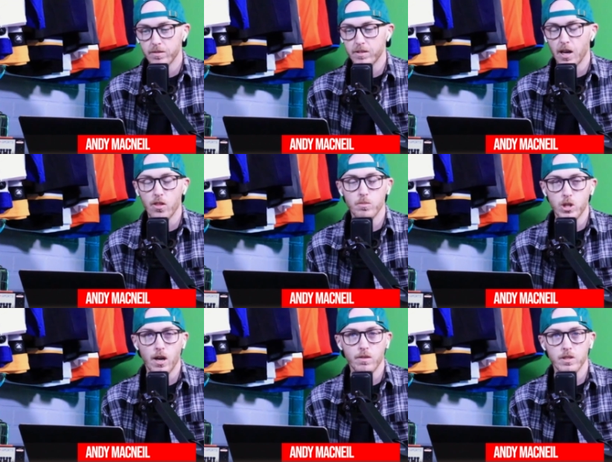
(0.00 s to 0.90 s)
tell
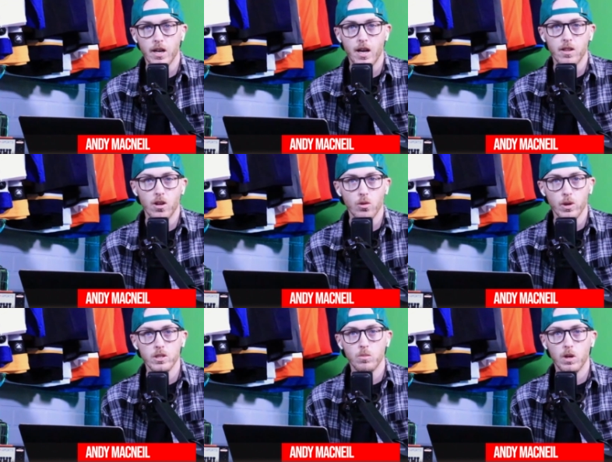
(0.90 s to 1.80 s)
themselves that, hey, the only
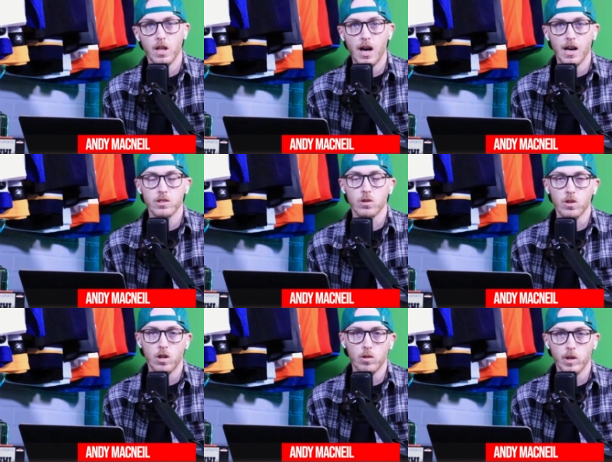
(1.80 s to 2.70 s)
reason we lost, or
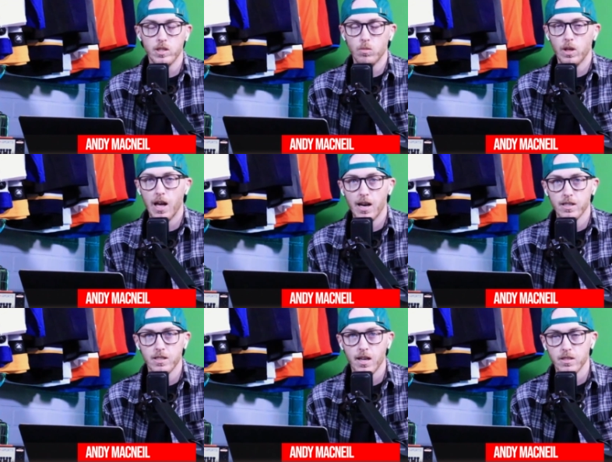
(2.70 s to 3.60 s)
the only reason we
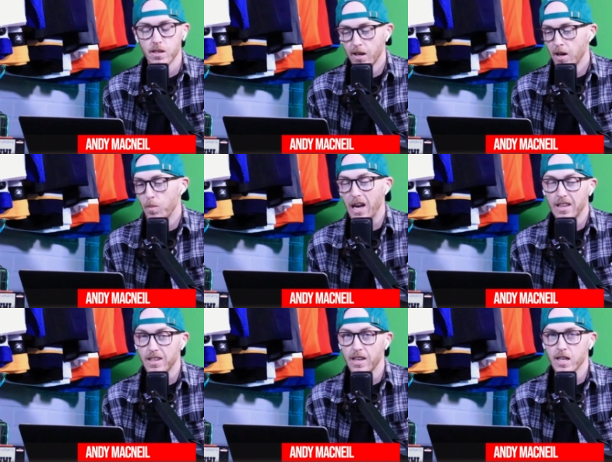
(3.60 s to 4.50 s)
lost as
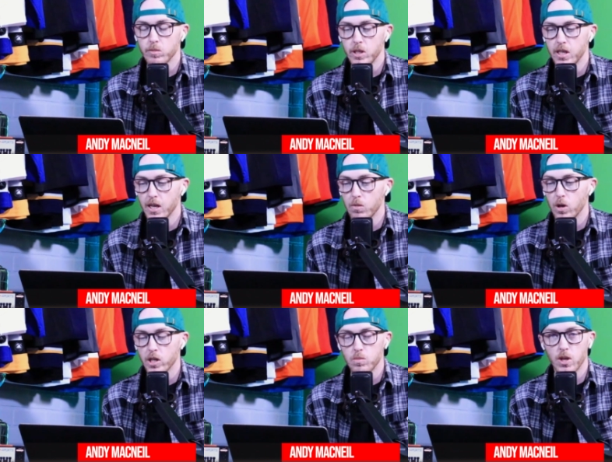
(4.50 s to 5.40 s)
badly as we did,
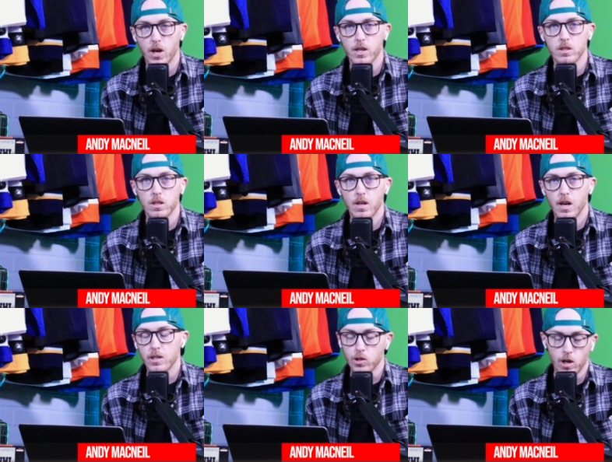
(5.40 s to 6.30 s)
was because
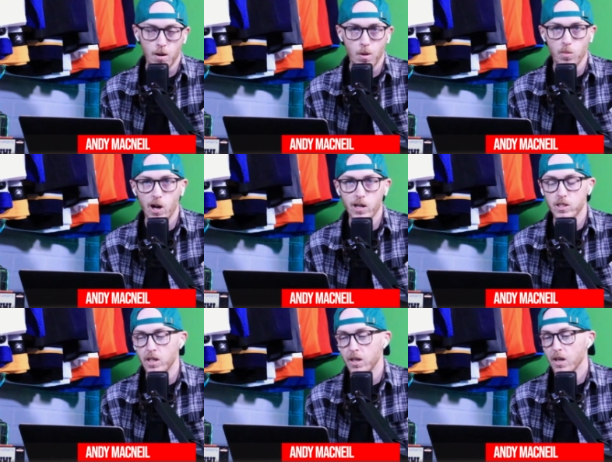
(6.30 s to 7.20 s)
Sergei
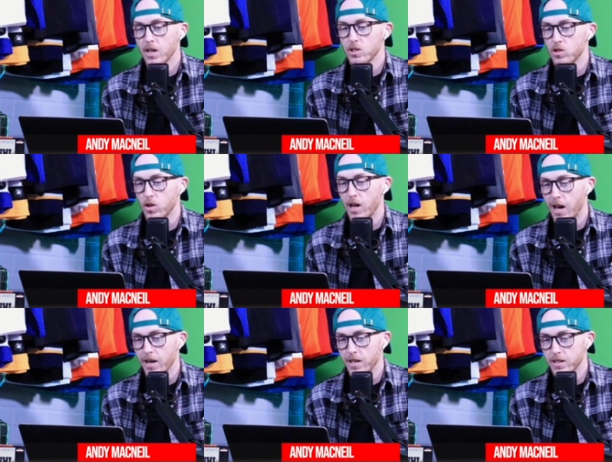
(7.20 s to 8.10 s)
Bobrovsky stood
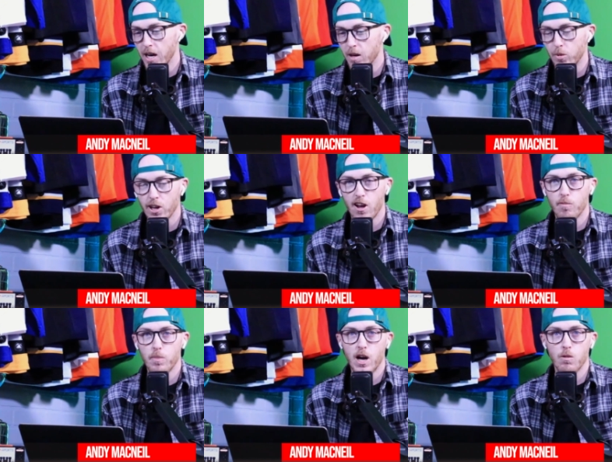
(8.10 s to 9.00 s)
on his head. Playoff
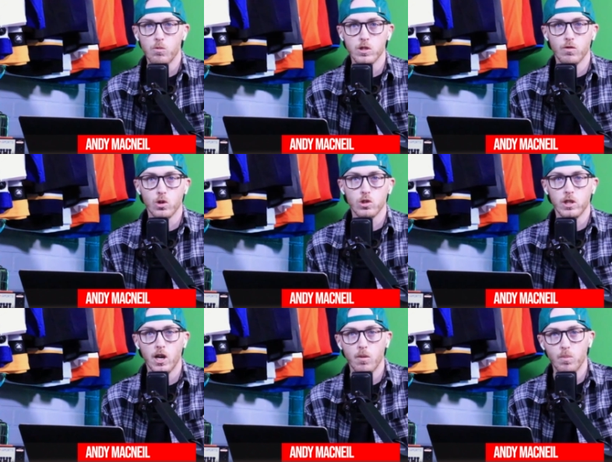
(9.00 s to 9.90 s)
Bob was
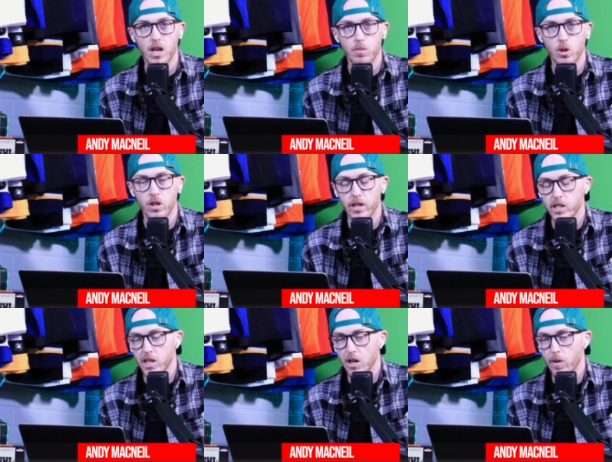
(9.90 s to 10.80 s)
virtually unbeatable in the second